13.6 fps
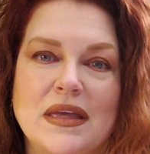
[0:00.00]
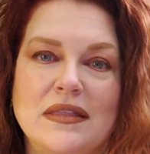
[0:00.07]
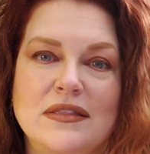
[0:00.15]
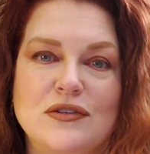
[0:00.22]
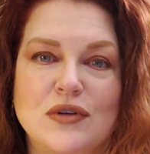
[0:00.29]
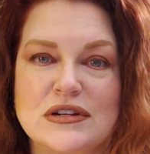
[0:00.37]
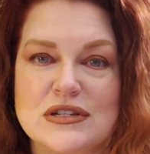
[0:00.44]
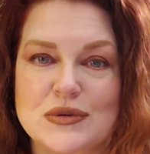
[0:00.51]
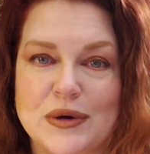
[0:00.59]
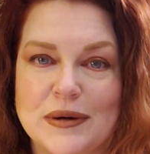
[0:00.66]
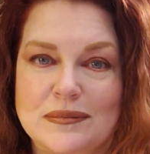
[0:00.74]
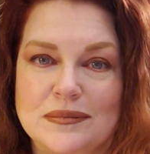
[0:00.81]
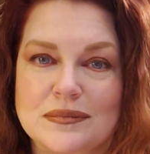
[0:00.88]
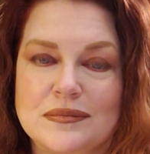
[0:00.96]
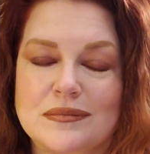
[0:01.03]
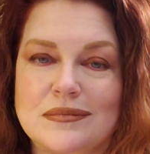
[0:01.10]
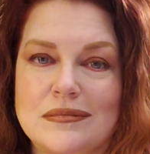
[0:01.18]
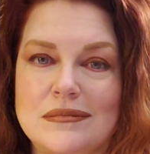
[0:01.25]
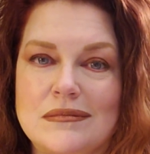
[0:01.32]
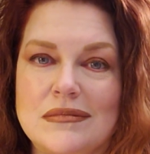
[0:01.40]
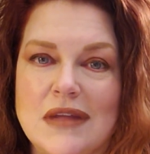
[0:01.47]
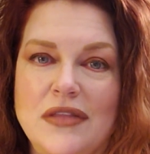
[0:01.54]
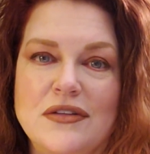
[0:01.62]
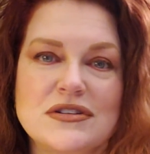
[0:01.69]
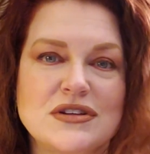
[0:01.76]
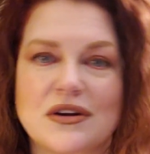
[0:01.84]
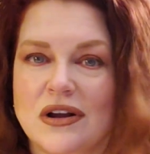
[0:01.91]
the drugstore,
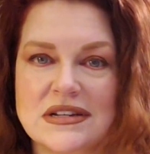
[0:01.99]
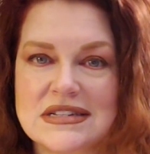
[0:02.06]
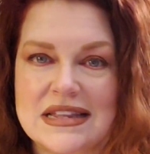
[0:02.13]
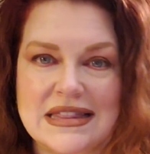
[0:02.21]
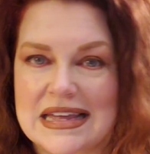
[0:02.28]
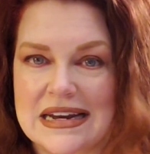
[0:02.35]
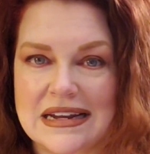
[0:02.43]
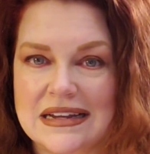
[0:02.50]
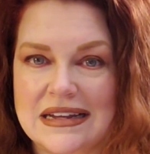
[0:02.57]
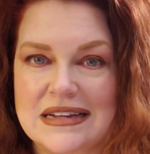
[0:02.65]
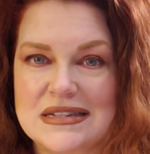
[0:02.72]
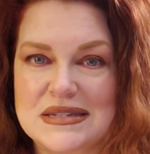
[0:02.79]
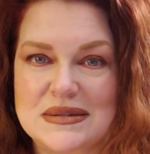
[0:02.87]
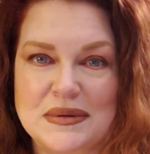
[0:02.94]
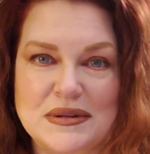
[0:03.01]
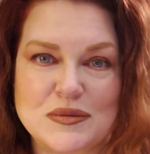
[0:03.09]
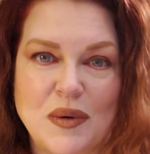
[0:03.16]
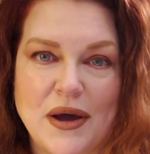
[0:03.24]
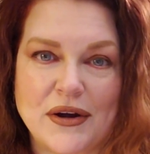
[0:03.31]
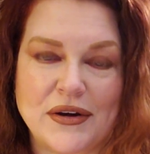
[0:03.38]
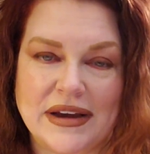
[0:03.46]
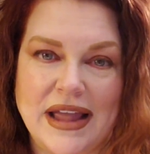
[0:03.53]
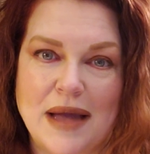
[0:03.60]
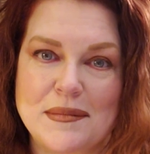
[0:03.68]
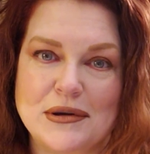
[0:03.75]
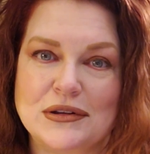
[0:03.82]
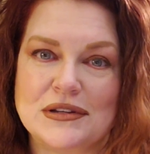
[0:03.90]
those are all synthetic, and it's water and
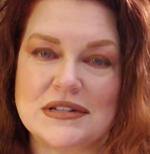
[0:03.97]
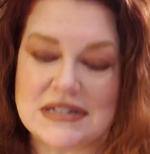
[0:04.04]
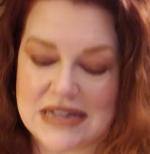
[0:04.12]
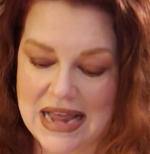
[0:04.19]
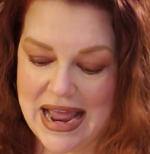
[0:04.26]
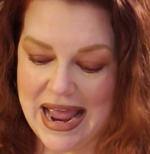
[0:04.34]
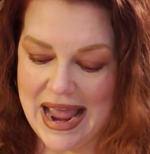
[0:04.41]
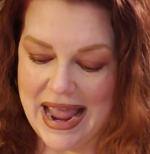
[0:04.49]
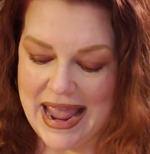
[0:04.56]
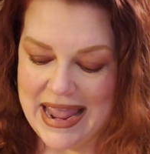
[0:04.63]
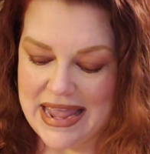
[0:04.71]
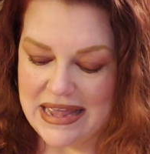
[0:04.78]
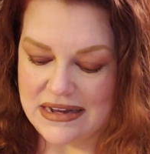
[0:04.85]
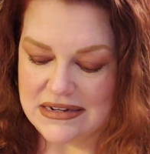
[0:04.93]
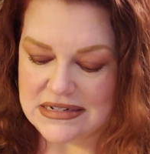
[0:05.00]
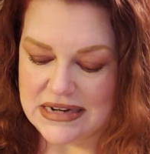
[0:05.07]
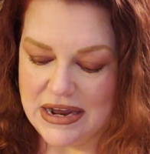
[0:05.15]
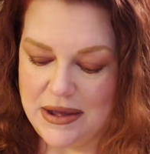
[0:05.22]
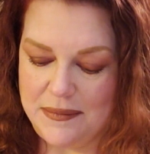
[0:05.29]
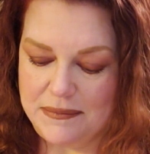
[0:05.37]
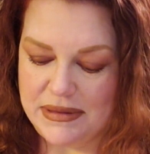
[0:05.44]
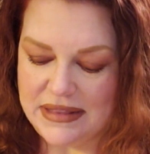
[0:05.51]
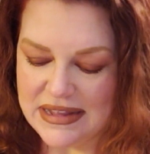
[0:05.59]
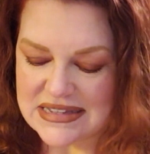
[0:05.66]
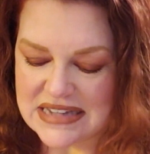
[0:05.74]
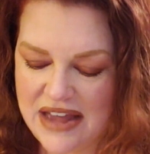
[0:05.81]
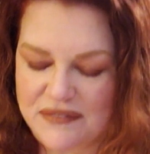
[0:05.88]
chemicals. And, but
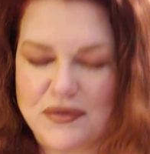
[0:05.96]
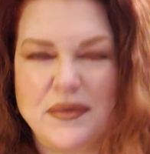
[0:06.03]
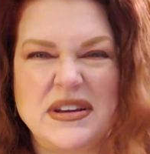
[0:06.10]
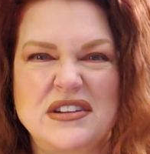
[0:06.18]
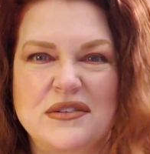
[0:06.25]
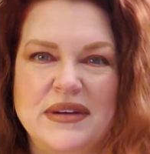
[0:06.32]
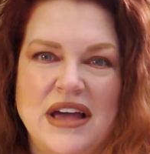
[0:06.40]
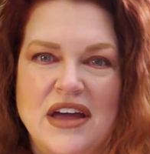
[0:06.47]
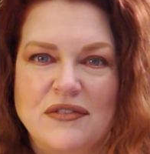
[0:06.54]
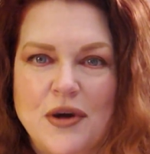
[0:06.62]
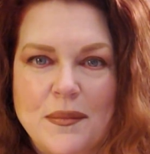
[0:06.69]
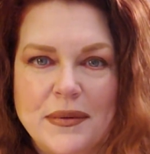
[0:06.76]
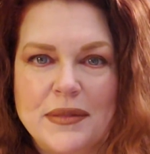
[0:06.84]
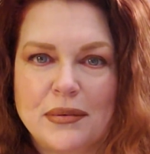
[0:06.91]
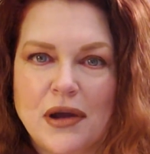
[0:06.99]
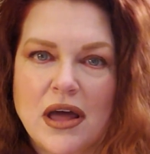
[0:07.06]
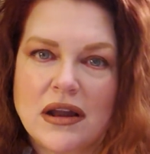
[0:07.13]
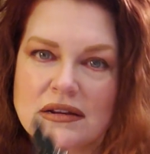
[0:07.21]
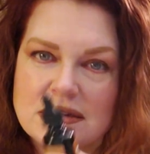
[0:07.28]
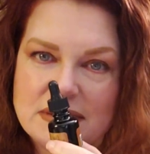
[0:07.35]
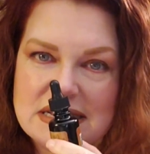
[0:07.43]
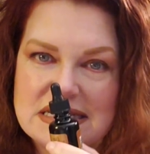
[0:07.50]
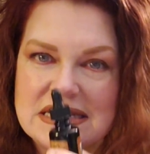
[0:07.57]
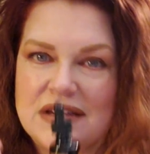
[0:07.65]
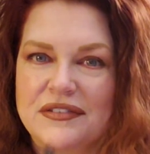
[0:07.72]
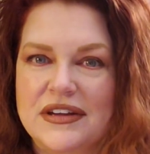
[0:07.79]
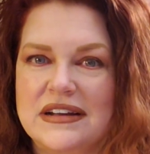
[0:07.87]
it's kind of what we do. We kind of open the product and we
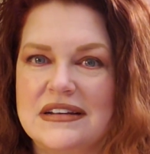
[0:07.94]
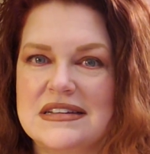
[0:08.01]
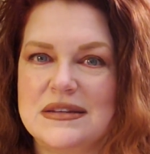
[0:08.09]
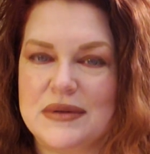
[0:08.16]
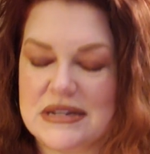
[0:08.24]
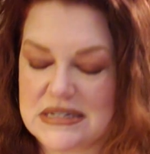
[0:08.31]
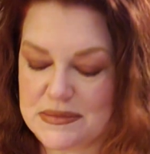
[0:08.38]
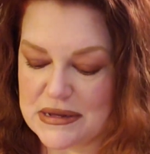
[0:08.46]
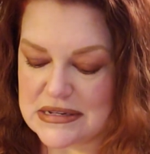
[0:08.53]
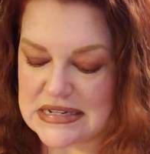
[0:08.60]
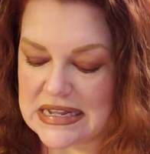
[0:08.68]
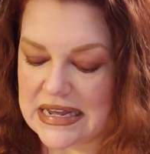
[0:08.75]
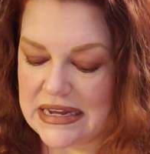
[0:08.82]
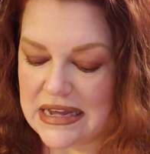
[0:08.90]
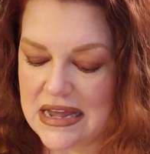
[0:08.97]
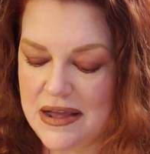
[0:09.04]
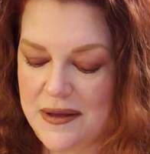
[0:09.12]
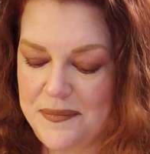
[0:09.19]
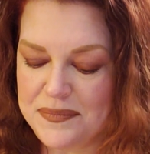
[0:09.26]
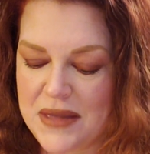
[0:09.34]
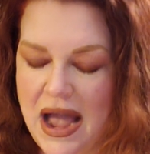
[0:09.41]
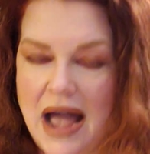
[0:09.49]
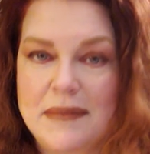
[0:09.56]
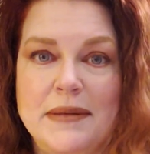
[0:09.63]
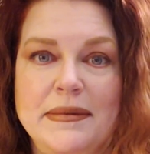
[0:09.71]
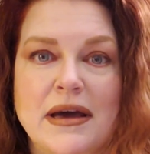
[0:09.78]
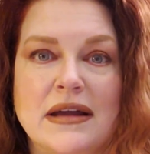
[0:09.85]
sniff it and see what it smells like. I'm
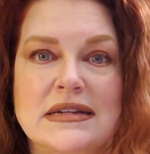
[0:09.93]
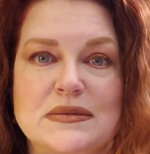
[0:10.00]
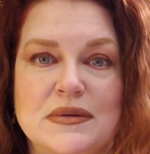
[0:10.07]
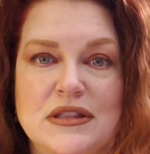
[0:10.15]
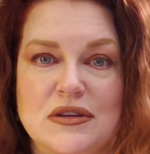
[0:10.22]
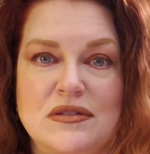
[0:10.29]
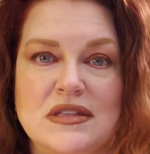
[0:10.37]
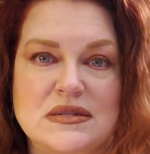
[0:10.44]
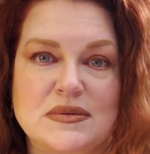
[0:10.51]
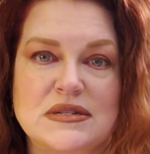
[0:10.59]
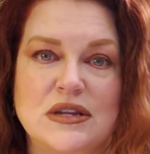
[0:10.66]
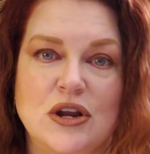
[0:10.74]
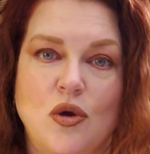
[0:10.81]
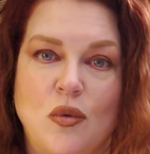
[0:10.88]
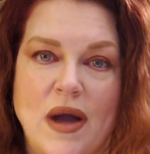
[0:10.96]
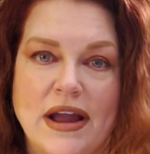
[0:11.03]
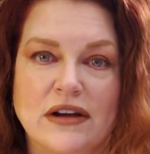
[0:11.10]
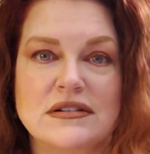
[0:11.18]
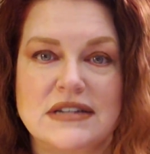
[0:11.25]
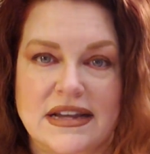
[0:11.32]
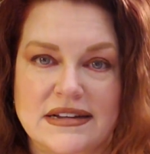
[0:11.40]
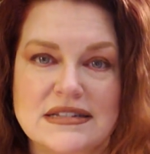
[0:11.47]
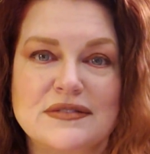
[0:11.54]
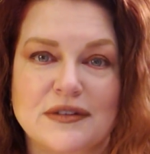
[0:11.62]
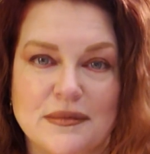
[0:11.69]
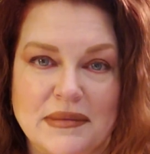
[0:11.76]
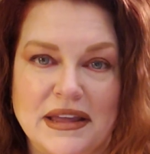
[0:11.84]
going to be honest with you, this was an acquired taste
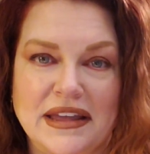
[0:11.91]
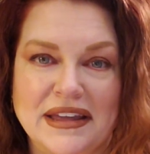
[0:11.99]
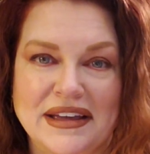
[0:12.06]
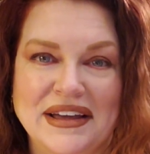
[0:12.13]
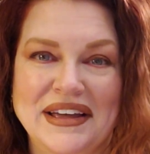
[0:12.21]
for me